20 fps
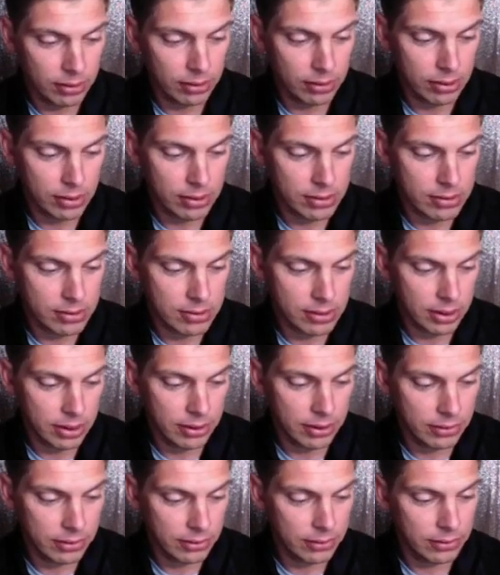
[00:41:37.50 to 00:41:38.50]
Let's see.
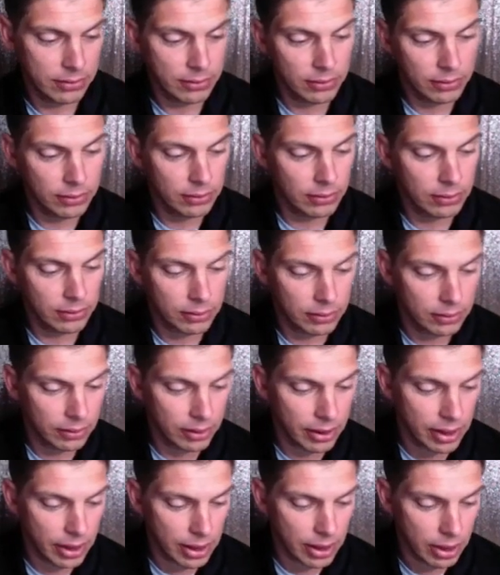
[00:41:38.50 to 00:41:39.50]

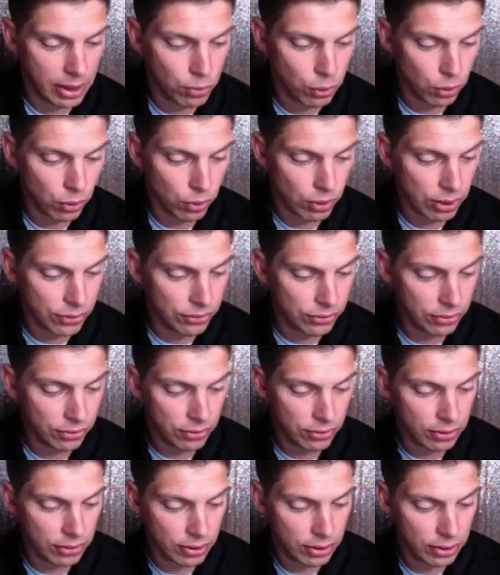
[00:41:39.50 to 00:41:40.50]
Any more
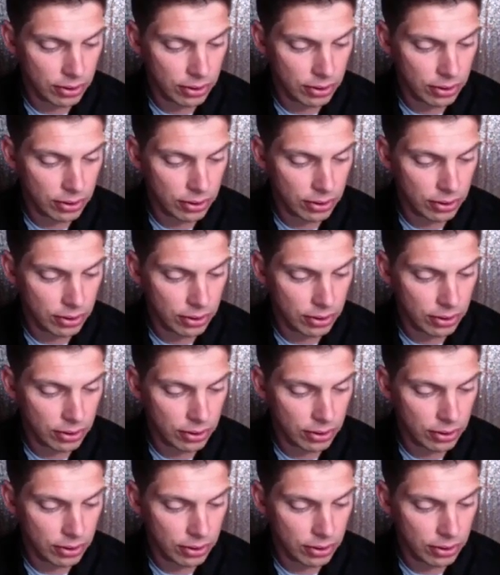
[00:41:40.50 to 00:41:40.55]
questions?